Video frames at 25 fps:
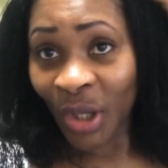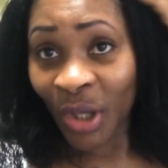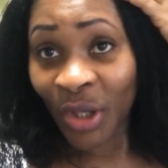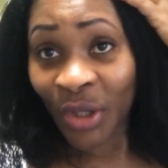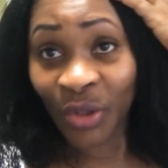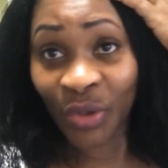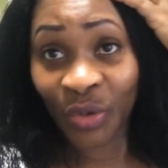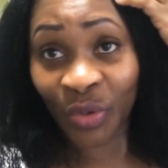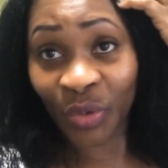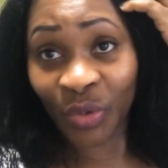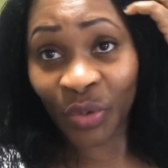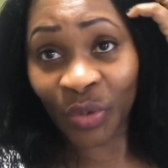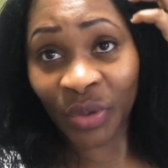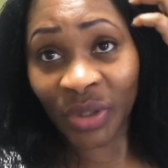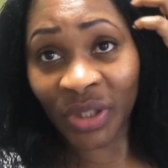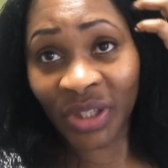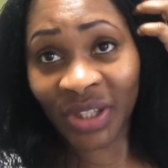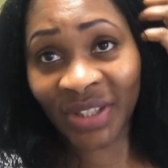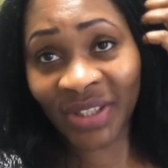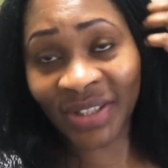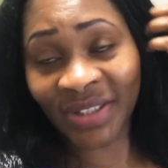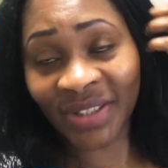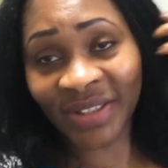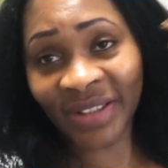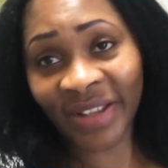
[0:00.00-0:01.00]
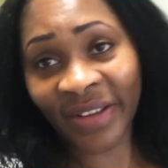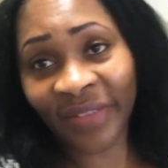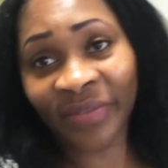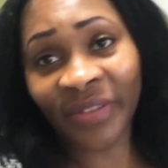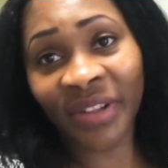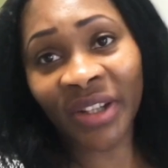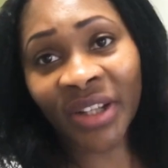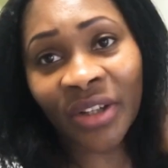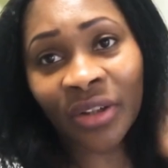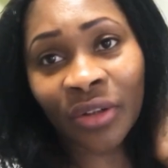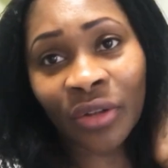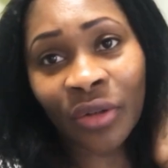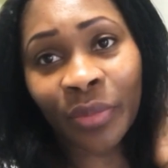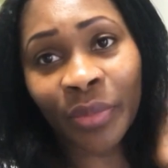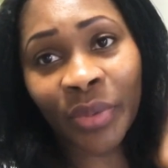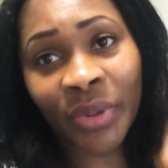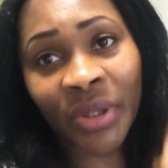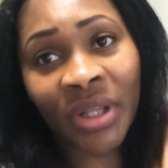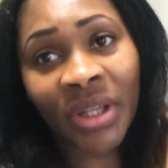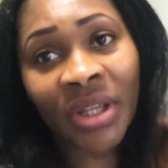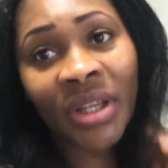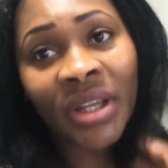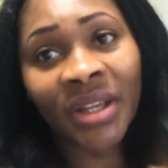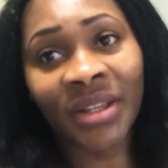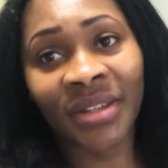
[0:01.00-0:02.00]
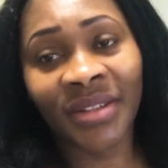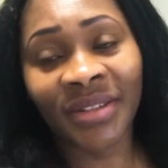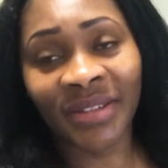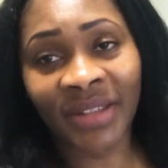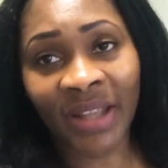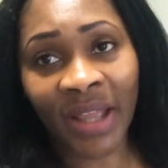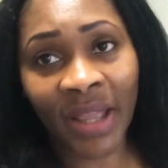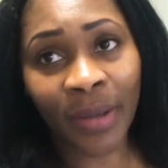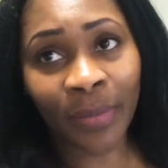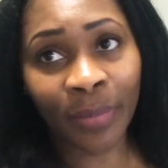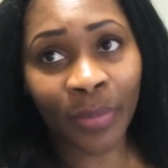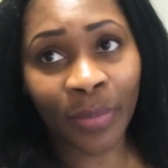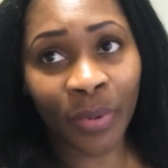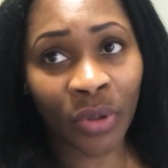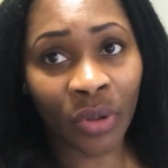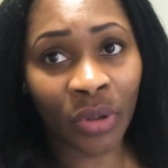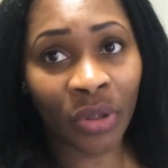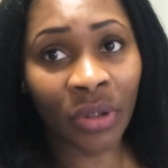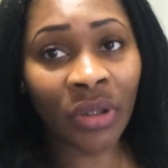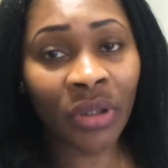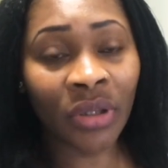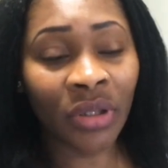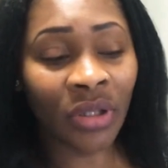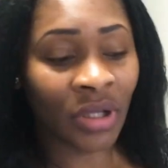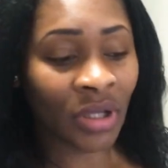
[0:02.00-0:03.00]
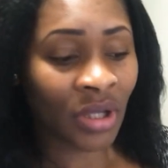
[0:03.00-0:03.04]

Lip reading: So this is definitely gonna be a staple.